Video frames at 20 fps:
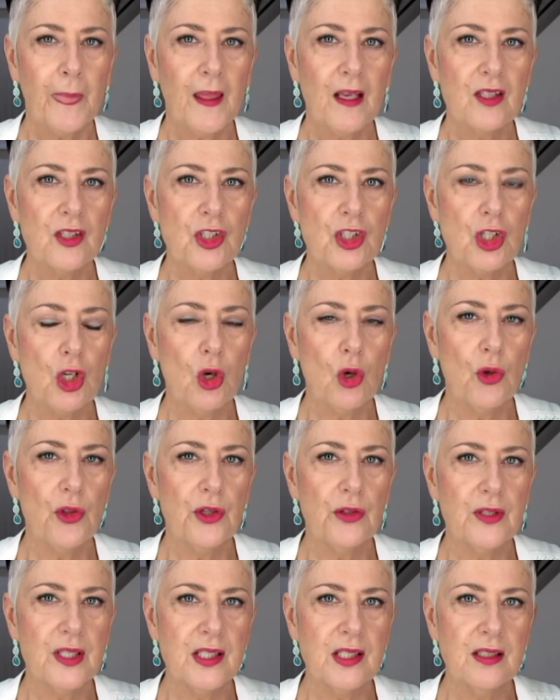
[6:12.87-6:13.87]
So
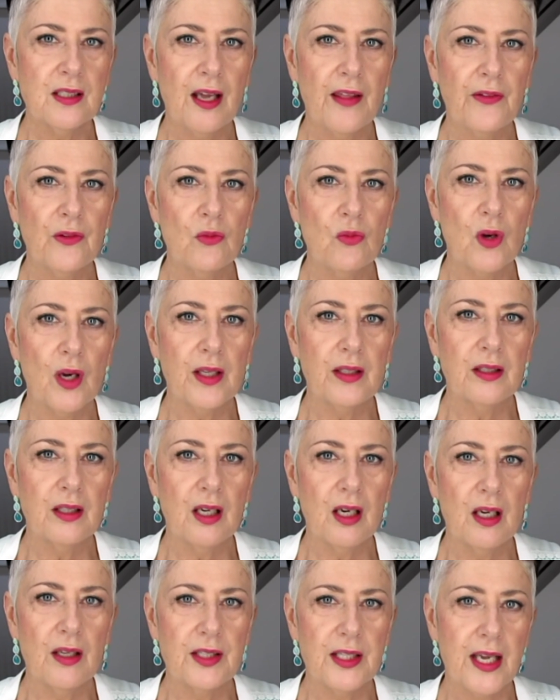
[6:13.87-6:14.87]
there is another one,
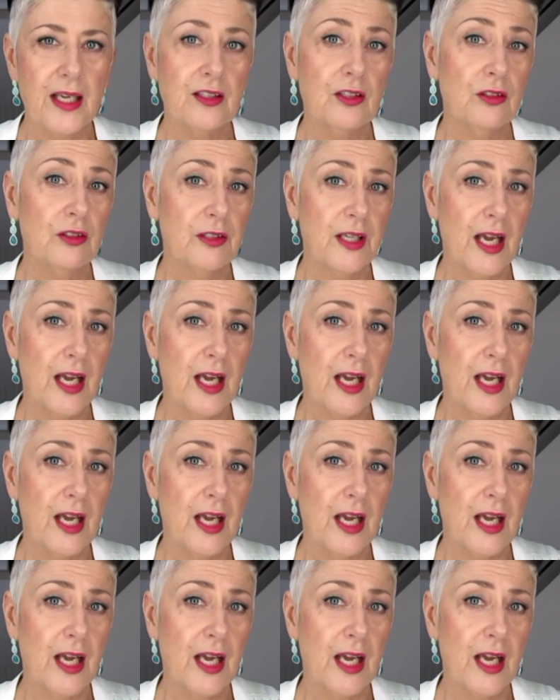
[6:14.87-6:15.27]
the Andalou